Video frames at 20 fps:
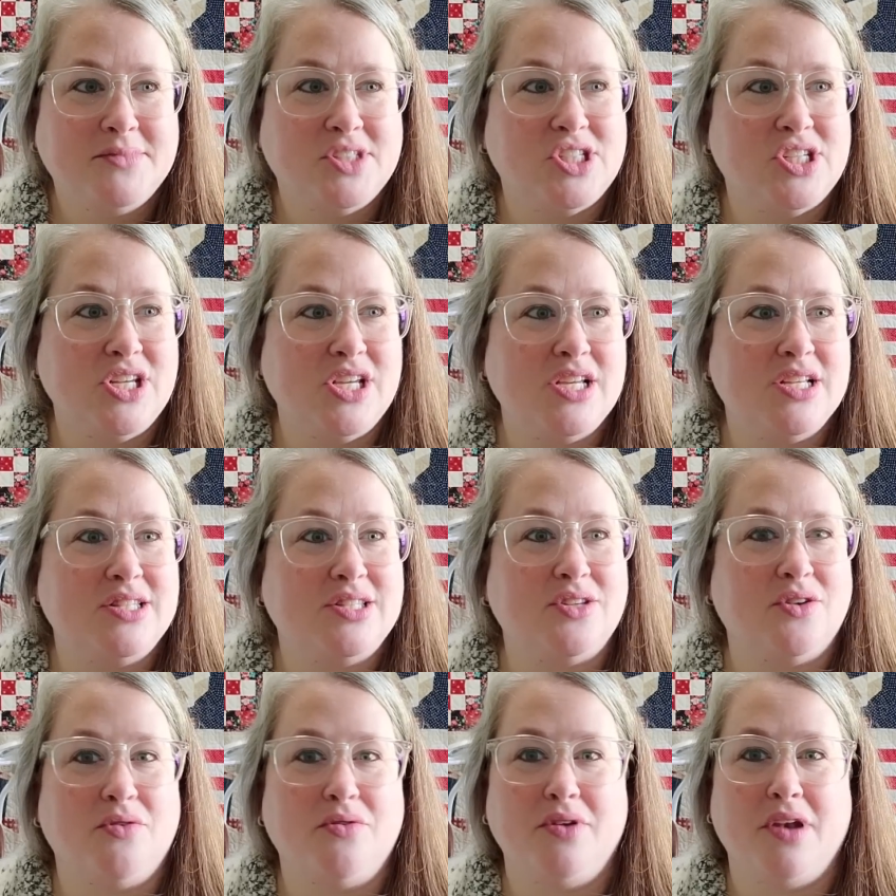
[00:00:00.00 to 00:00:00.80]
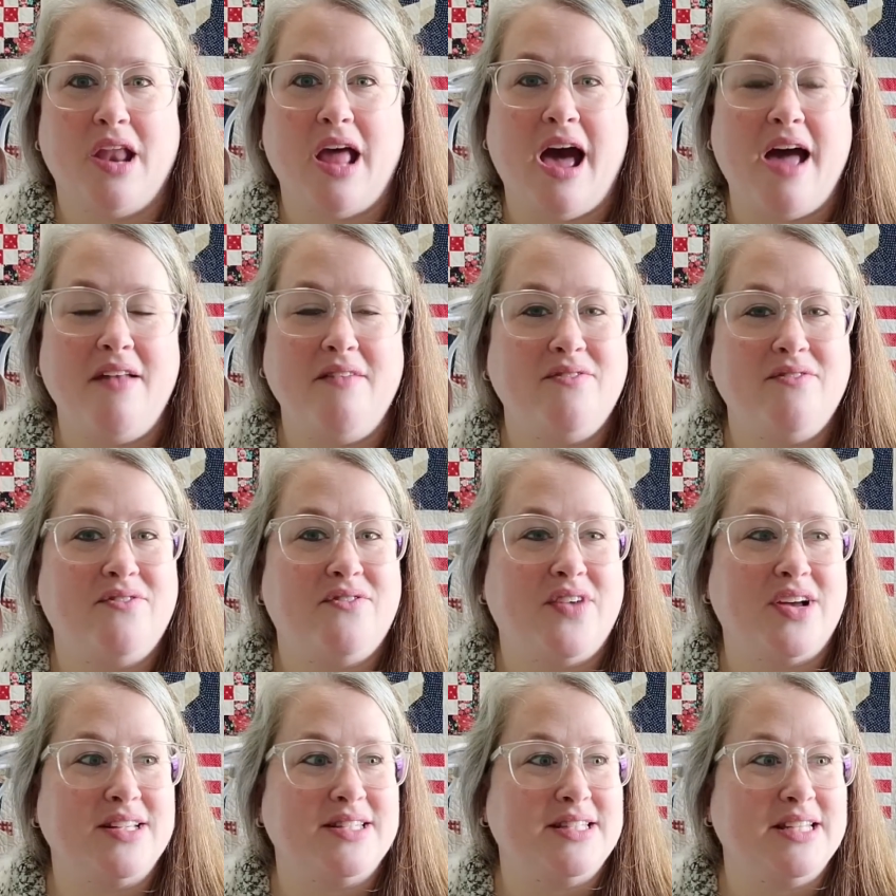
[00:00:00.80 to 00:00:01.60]
She is so
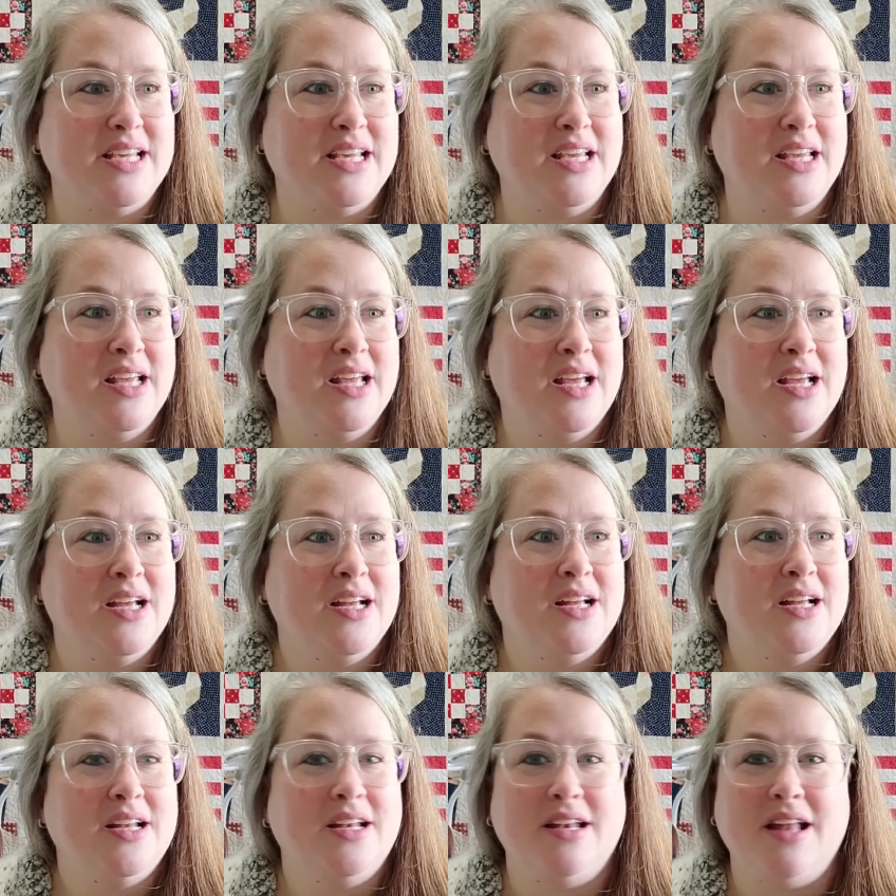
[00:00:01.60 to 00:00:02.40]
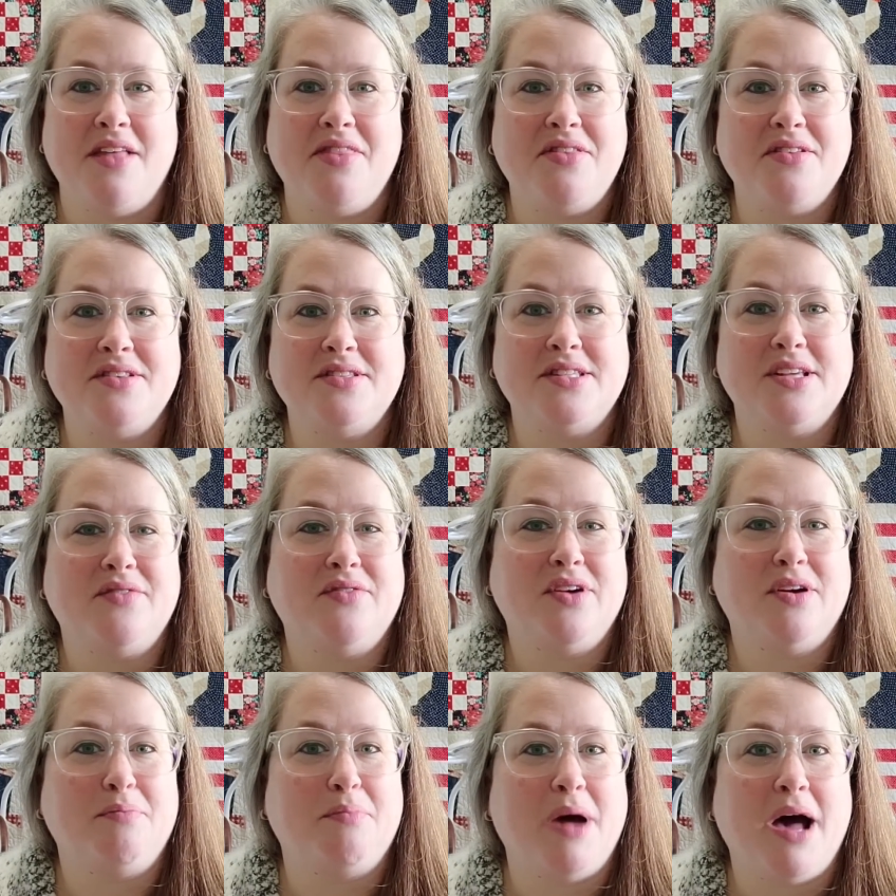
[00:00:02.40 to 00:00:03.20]
non-fussy. Nothing's
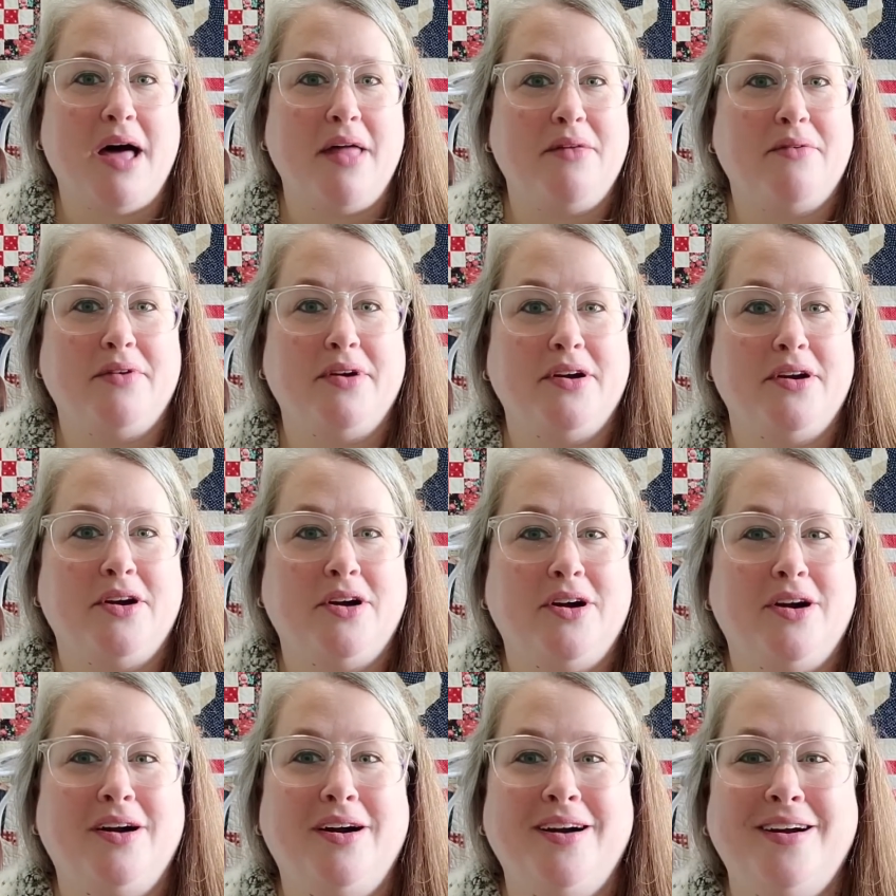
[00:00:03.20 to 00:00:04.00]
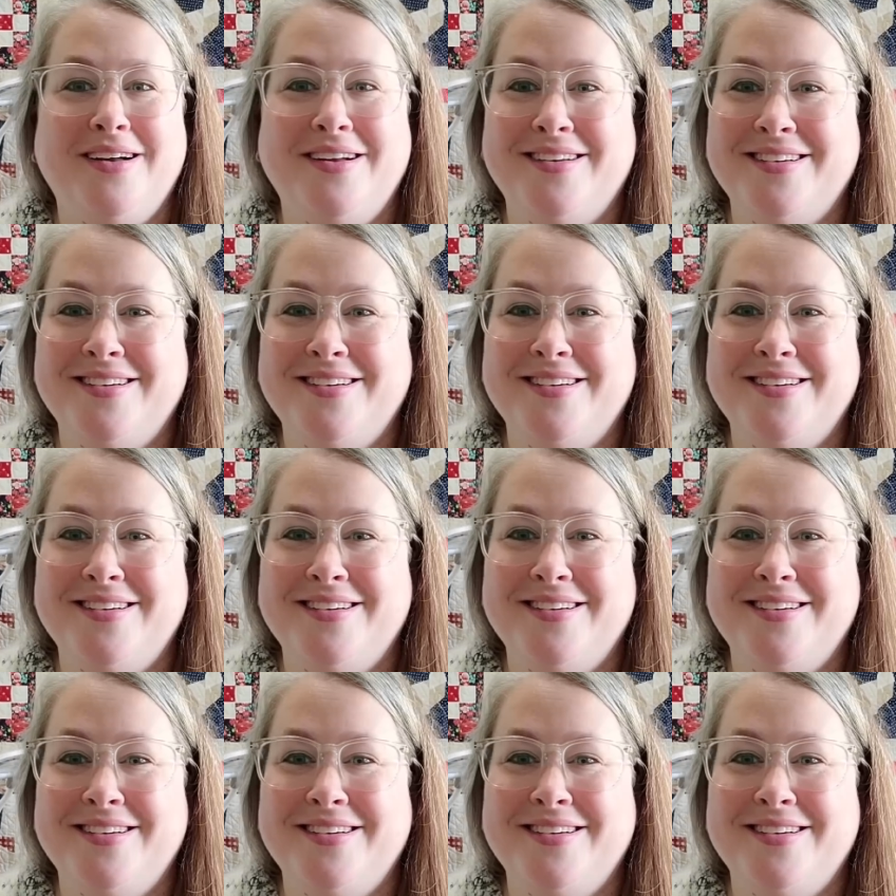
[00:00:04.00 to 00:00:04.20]
ever bothering her.